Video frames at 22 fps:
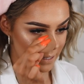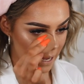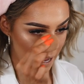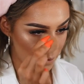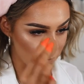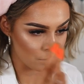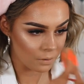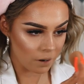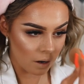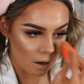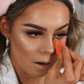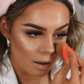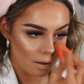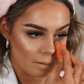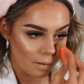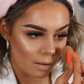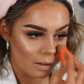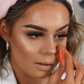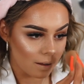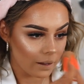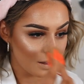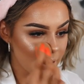down.
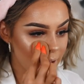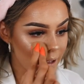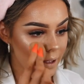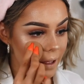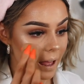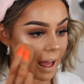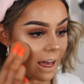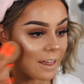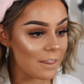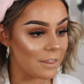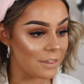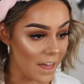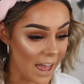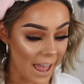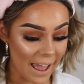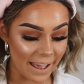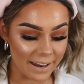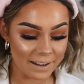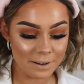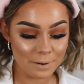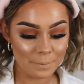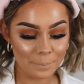And
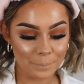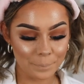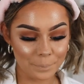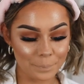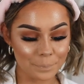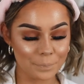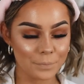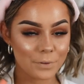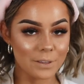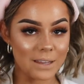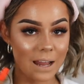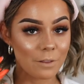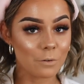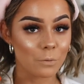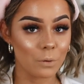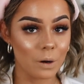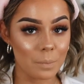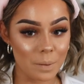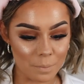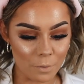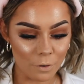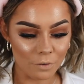then Now they're
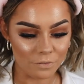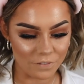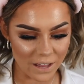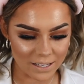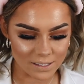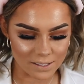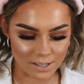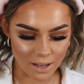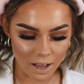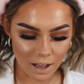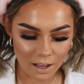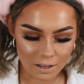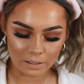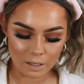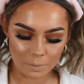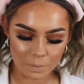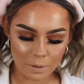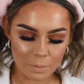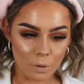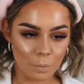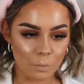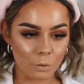all a bit more fainter. A
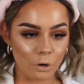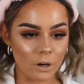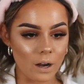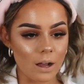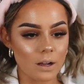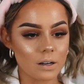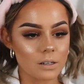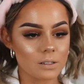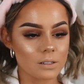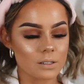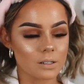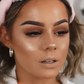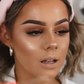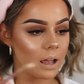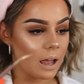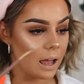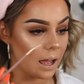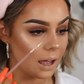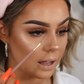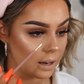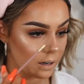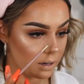little bit more product
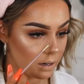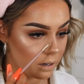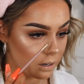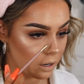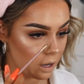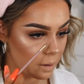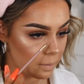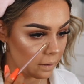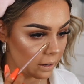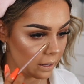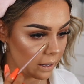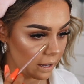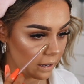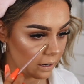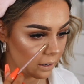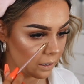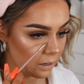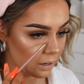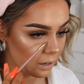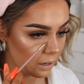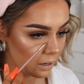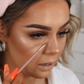and go back
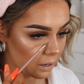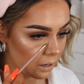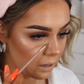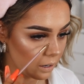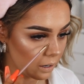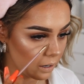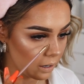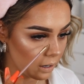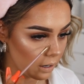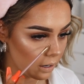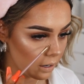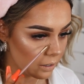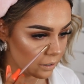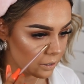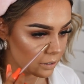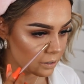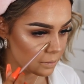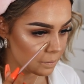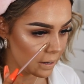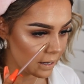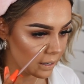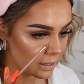in and
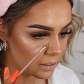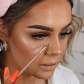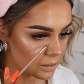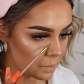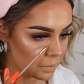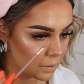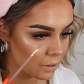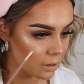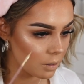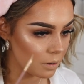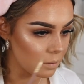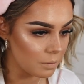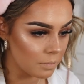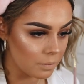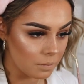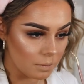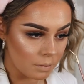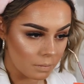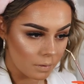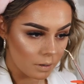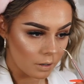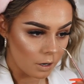just make some of
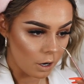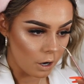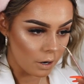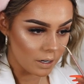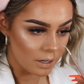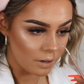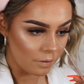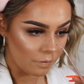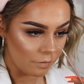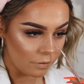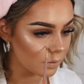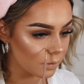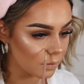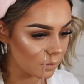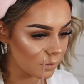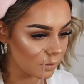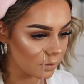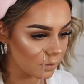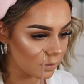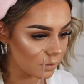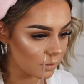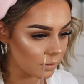them, only a
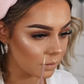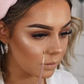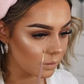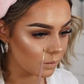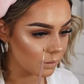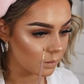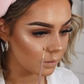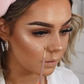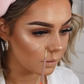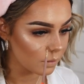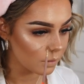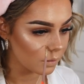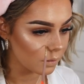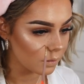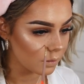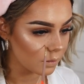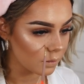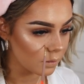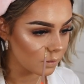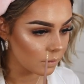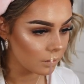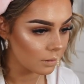few, a
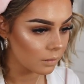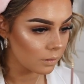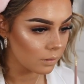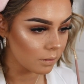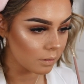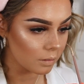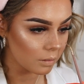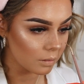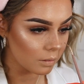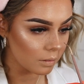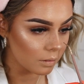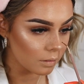little bit darker.